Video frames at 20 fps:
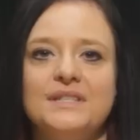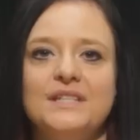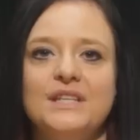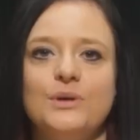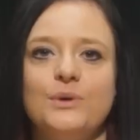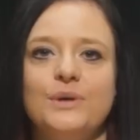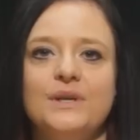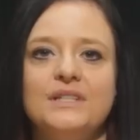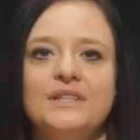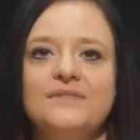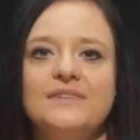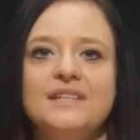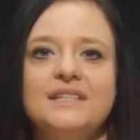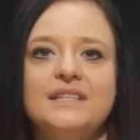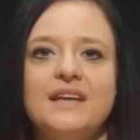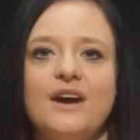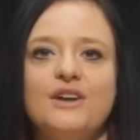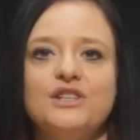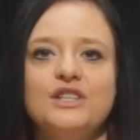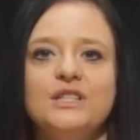a series of
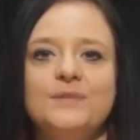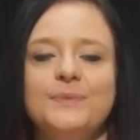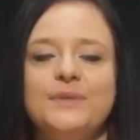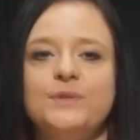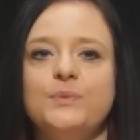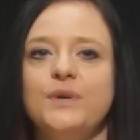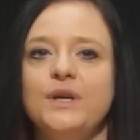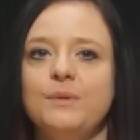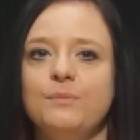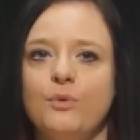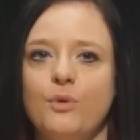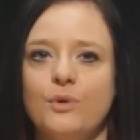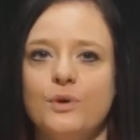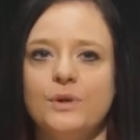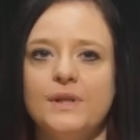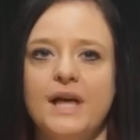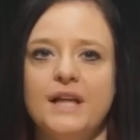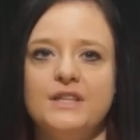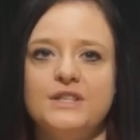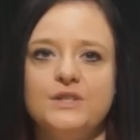discussions between
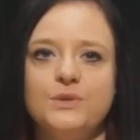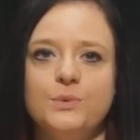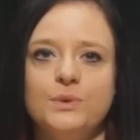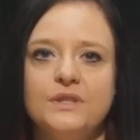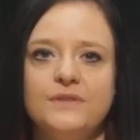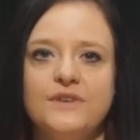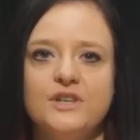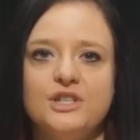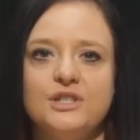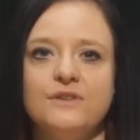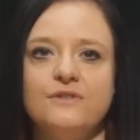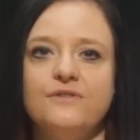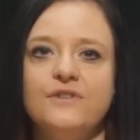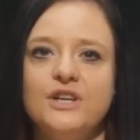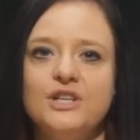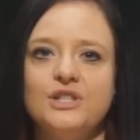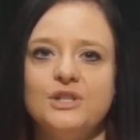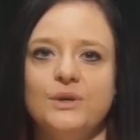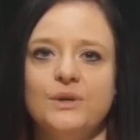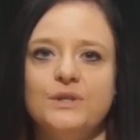Borderland School Division
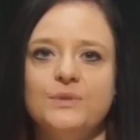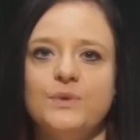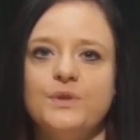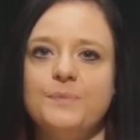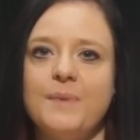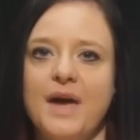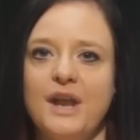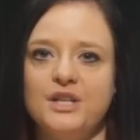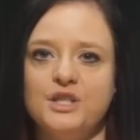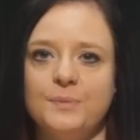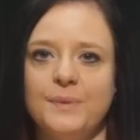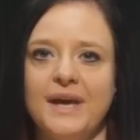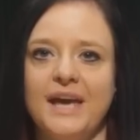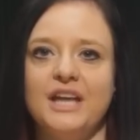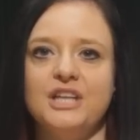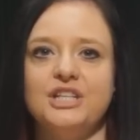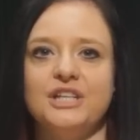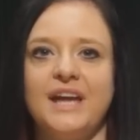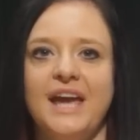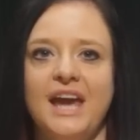officials with Manitoba
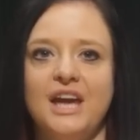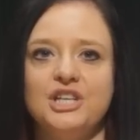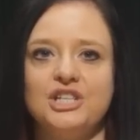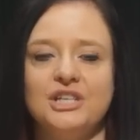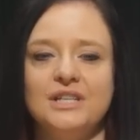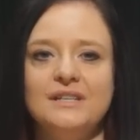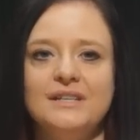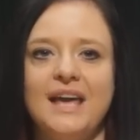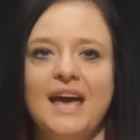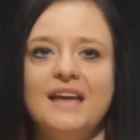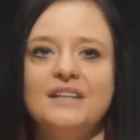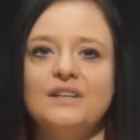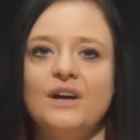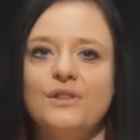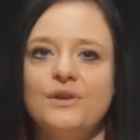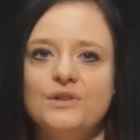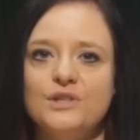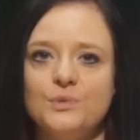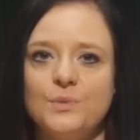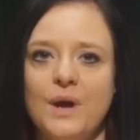Education and
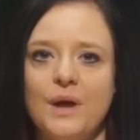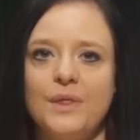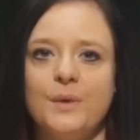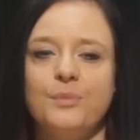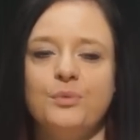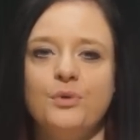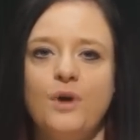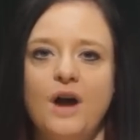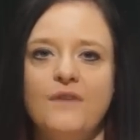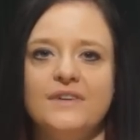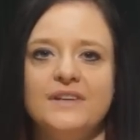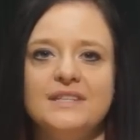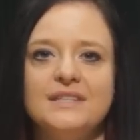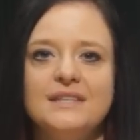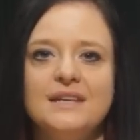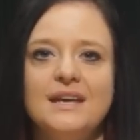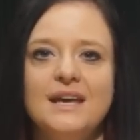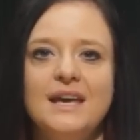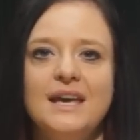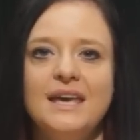others around the
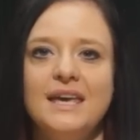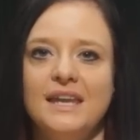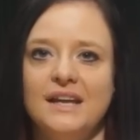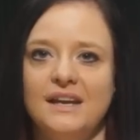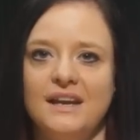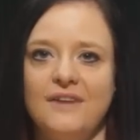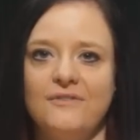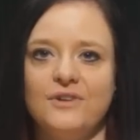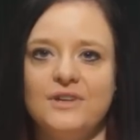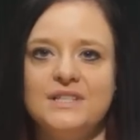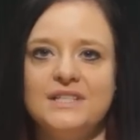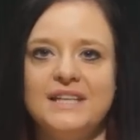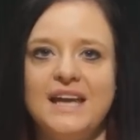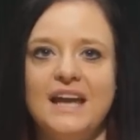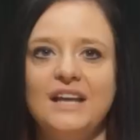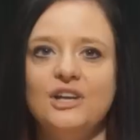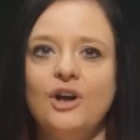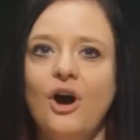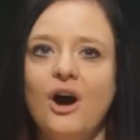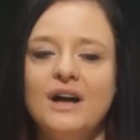province in an effort to
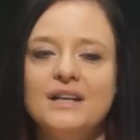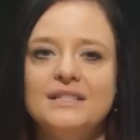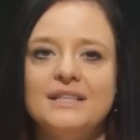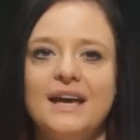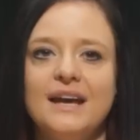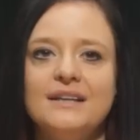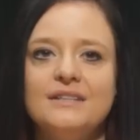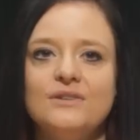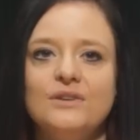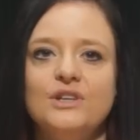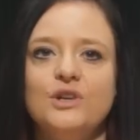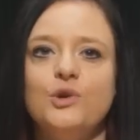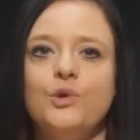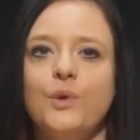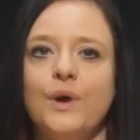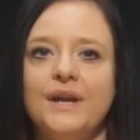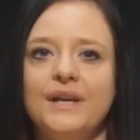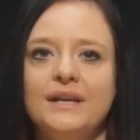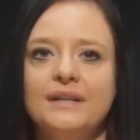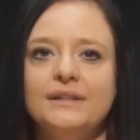gain context on
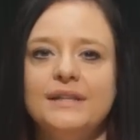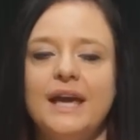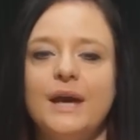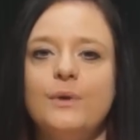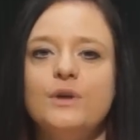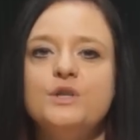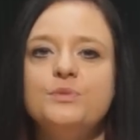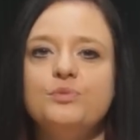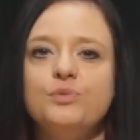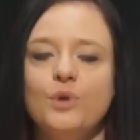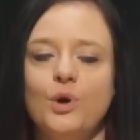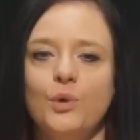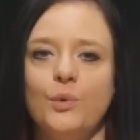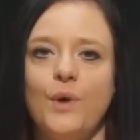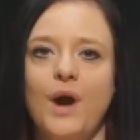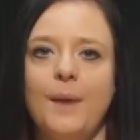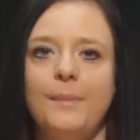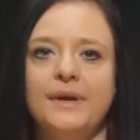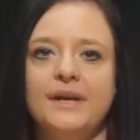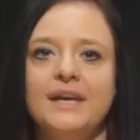Ukrainian language
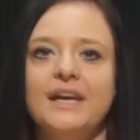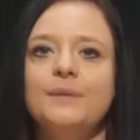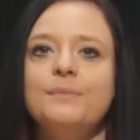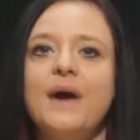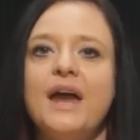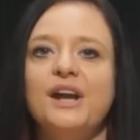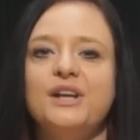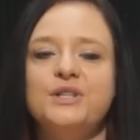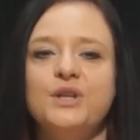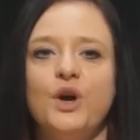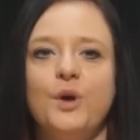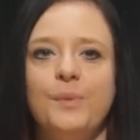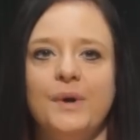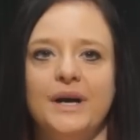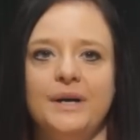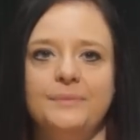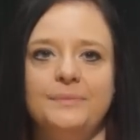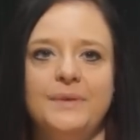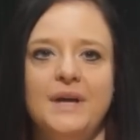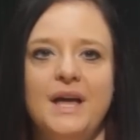programming in
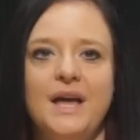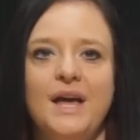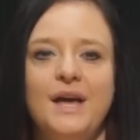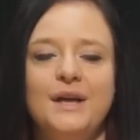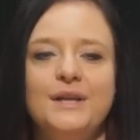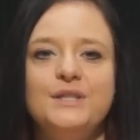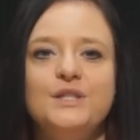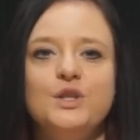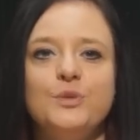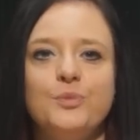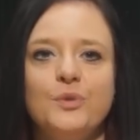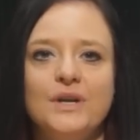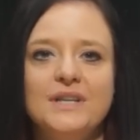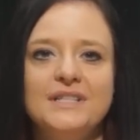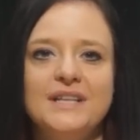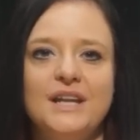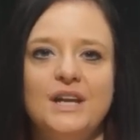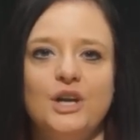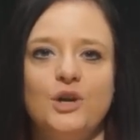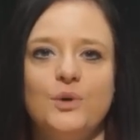Manitoba.
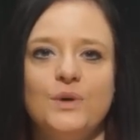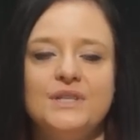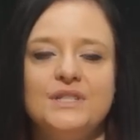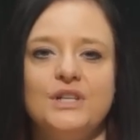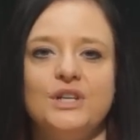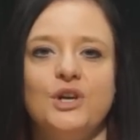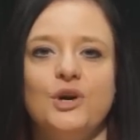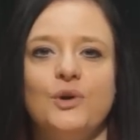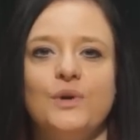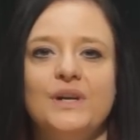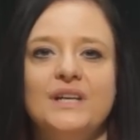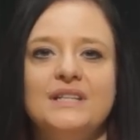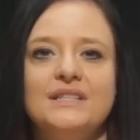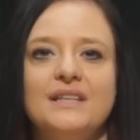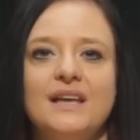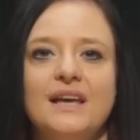Superintendent Krista Curry